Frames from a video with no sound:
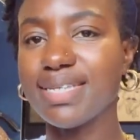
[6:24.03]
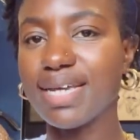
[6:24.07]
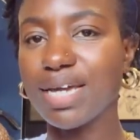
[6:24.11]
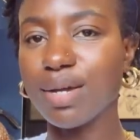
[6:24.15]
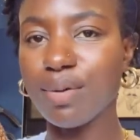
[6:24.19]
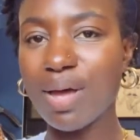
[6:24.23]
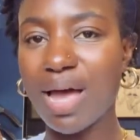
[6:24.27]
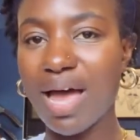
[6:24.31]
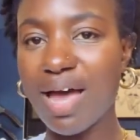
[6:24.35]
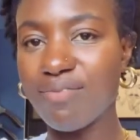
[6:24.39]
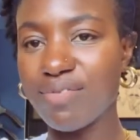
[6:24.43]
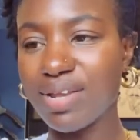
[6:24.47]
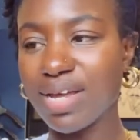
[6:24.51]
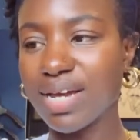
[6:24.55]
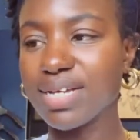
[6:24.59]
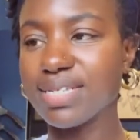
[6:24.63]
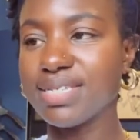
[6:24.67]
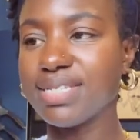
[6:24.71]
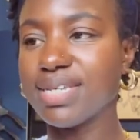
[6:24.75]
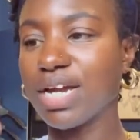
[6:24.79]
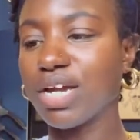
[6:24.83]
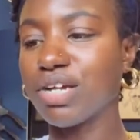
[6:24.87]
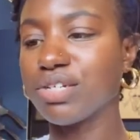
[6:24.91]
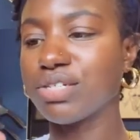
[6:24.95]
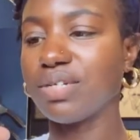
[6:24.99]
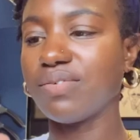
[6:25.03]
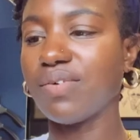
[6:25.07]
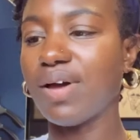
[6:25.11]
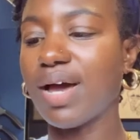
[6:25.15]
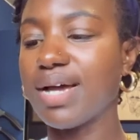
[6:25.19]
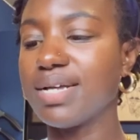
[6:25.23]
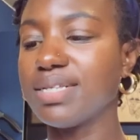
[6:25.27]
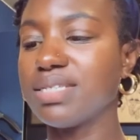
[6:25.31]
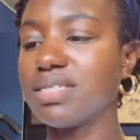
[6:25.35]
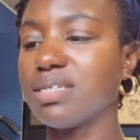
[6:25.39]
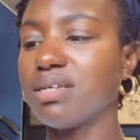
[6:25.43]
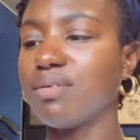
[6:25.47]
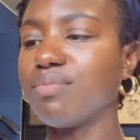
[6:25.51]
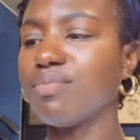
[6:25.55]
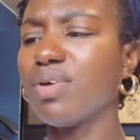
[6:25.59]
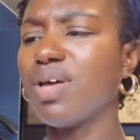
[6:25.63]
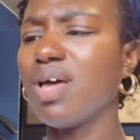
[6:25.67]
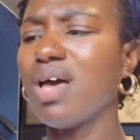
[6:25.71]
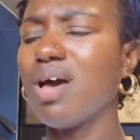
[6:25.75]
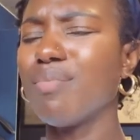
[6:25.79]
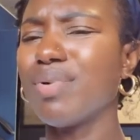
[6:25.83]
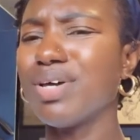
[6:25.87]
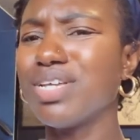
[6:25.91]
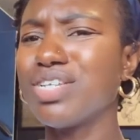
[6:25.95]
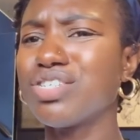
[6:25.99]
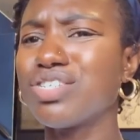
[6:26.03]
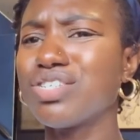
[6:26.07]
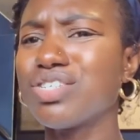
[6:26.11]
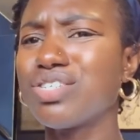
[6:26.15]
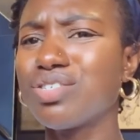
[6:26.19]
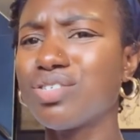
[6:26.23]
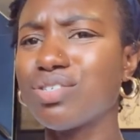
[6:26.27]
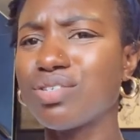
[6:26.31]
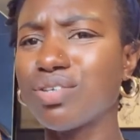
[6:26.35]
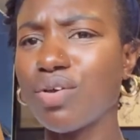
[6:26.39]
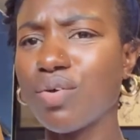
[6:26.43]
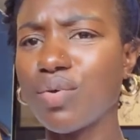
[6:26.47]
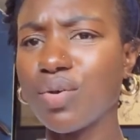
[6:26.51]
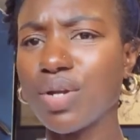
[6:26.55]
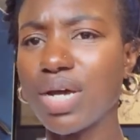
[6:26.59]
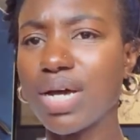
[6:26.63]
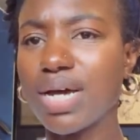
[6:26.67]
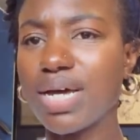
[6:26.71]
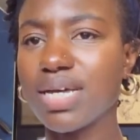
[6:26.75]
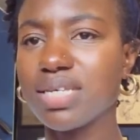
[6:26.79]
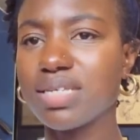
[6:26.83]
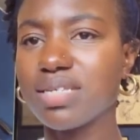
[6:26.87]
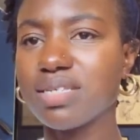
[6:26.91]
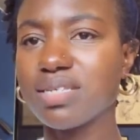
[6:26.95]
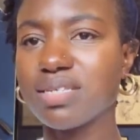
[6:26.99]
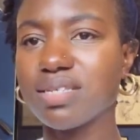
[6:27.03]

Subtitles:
have like a decorative item. But it's just so nice.